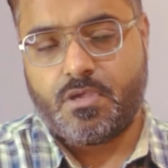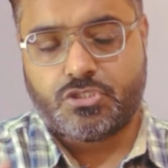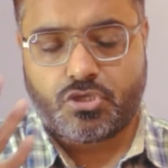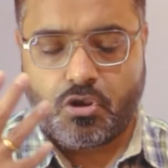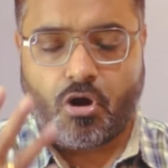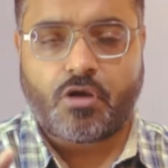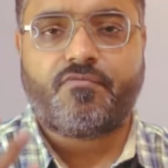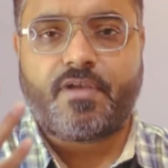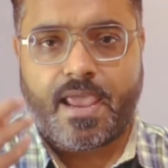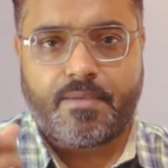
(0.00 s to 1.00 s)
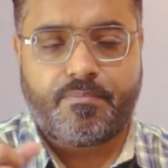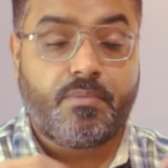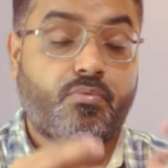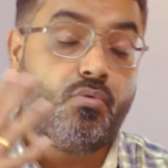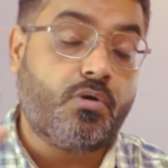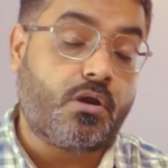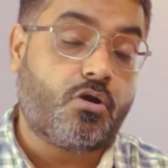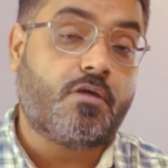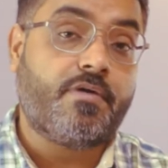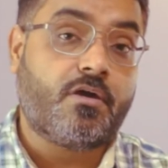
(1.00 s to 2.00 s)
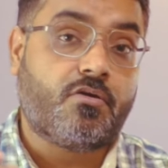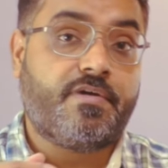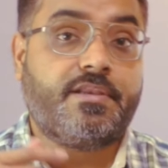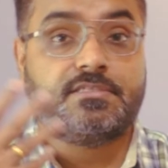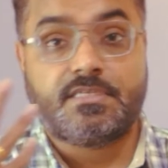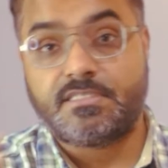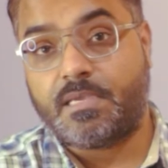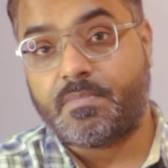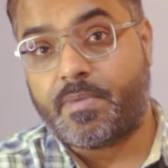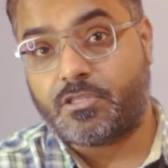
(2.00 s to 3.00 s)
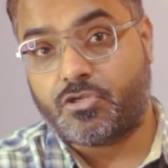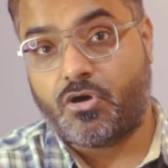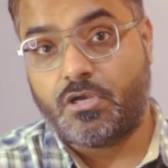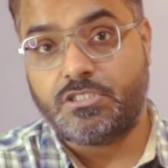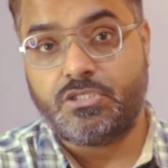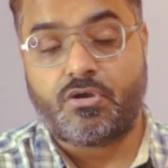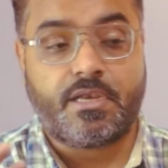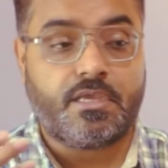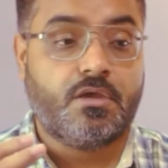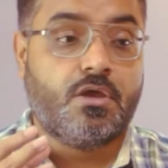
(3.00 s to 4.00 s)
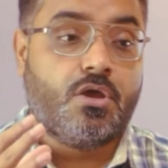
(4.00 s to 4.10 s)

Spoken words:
So a lot of time, people who are not aware of any Six Sigma methodology or any